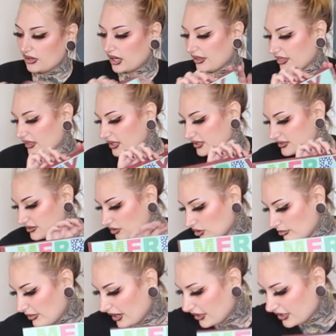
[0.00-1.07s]
Got this
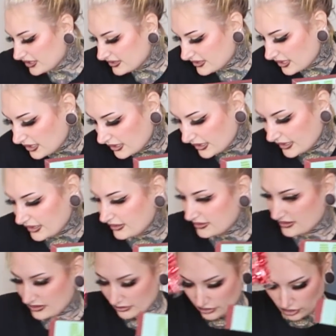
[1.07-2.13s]
little Mary sign,
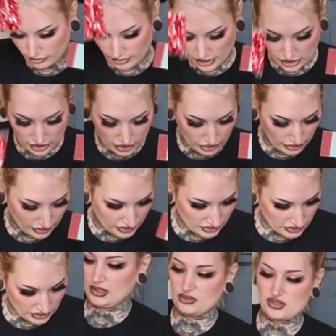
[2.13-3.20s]
some little bows,
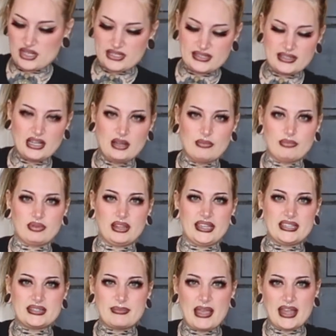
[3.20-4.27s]
just some
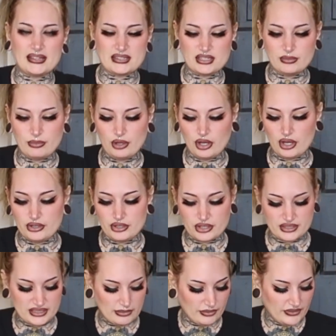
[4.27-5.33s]
placemats to put
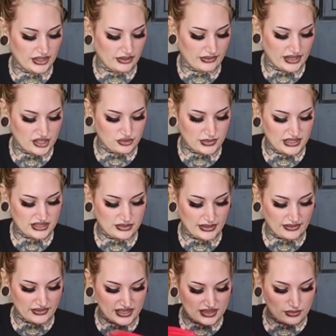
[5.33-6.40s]
under some of the arrangements. So
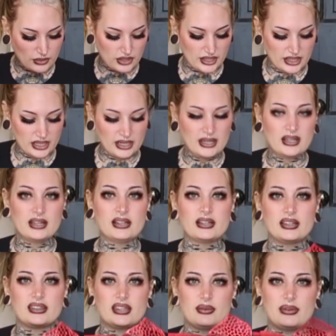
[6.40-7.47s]
we have this one,
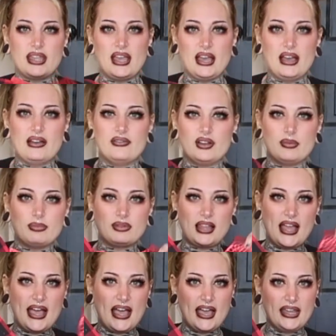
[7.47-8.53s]
then we have a
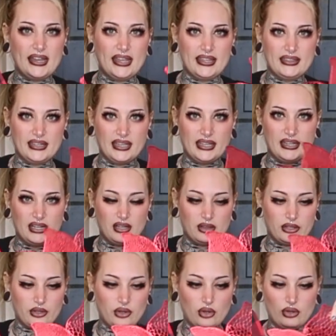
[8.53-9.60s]
plaid, and then a
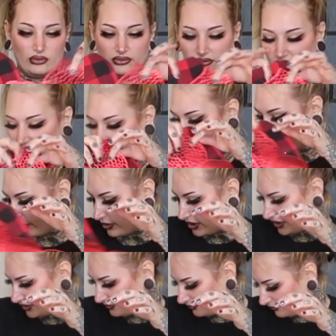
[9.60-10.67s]
little flower
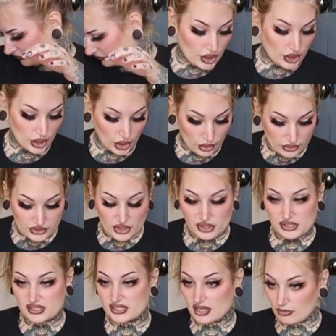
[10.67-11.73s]
one. Those are
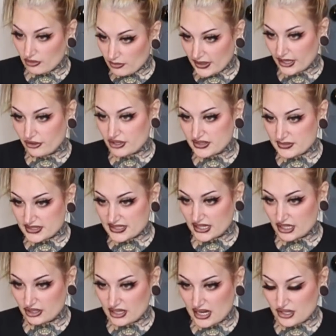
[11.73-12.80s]
some of my Christmas
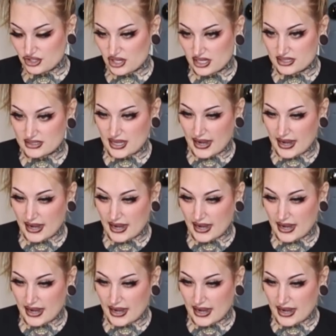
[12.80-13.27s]
decorations.